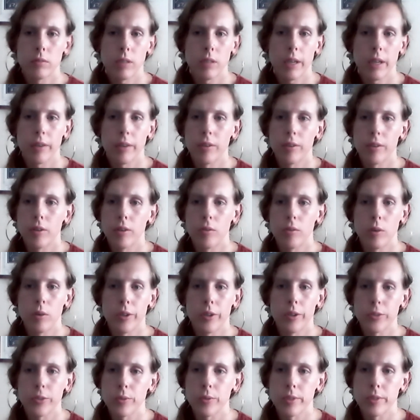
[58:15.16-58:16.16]
I don't know who
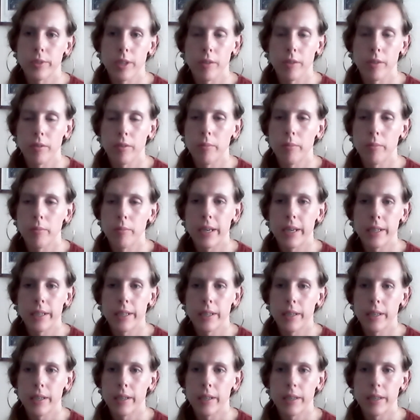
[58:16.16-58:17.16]
else was there.
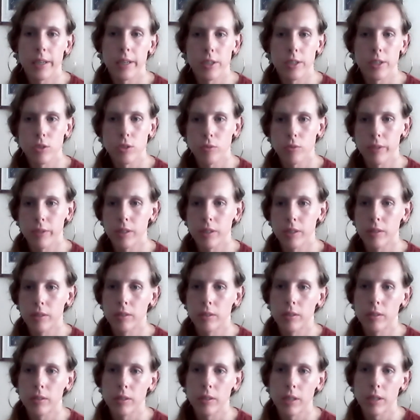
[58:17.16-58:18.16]
Romania,
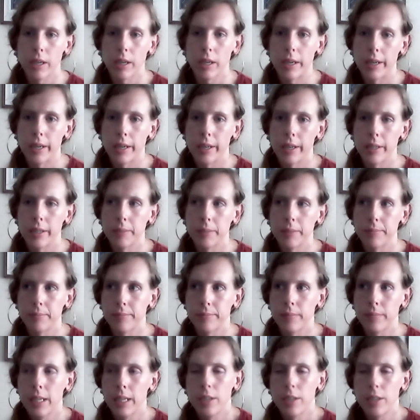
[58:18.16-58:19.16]
Israel,
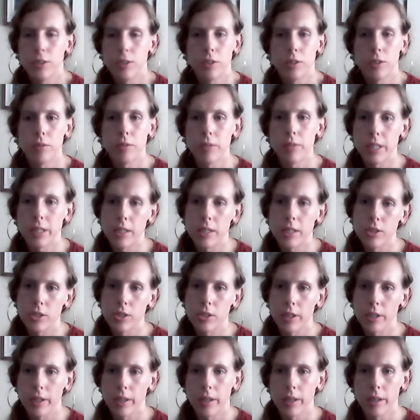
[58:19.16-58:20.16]

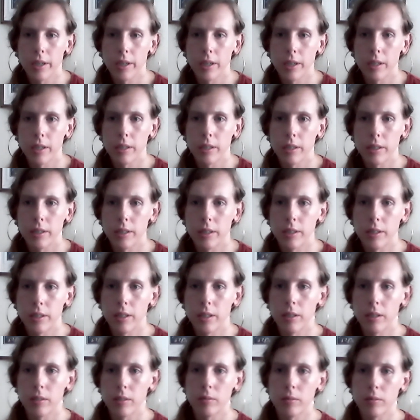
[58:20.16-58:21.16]
Tunisia,
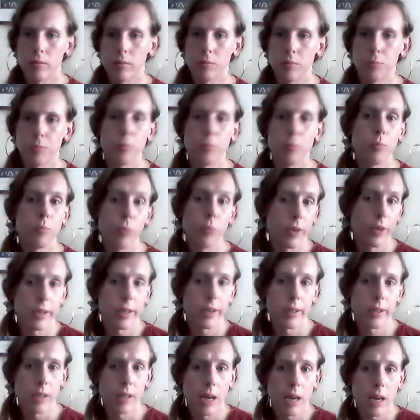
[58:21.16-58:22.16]

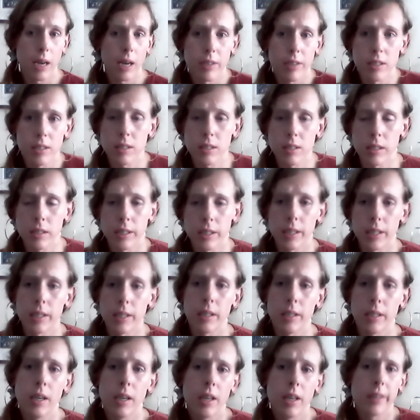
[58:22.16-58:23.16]
Britain,
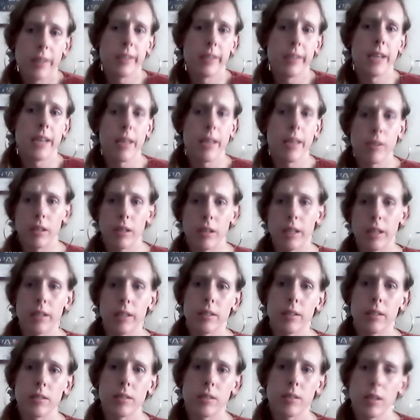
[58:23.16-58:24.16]
obviously, the
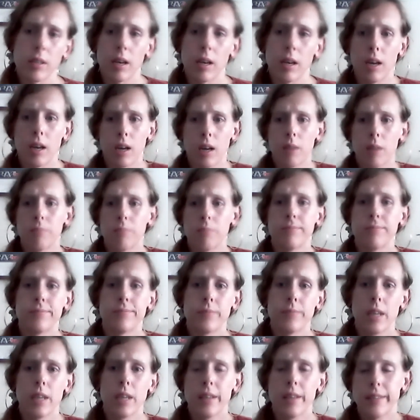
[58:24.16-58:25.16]
Netherlands.
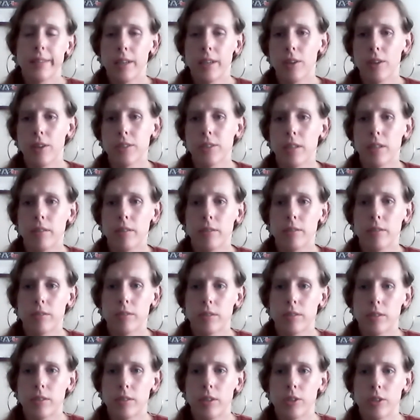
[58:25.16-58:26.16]
They all send
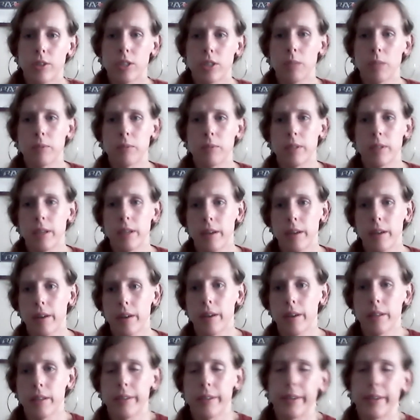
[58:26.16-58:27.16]
their ships
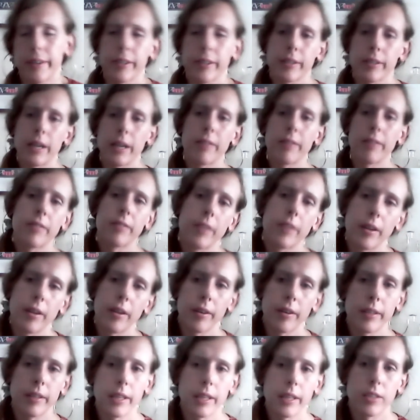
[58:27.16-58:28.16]
there and their aircraft there,
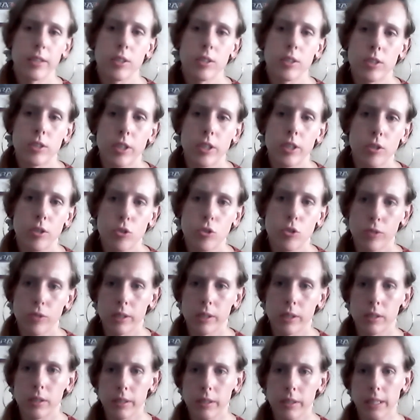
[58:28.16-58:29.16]
and they just,
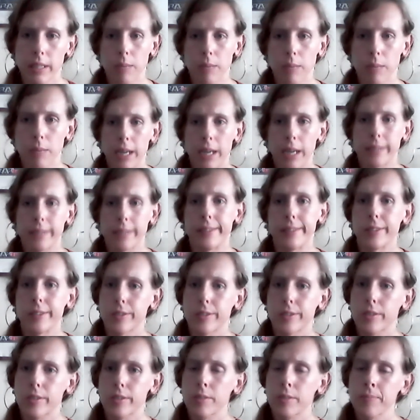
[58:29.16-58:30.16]
drill and they
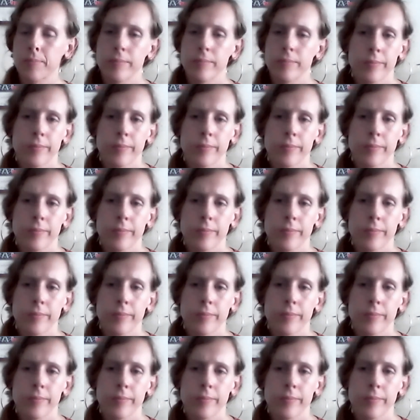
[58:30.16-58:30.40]
practice.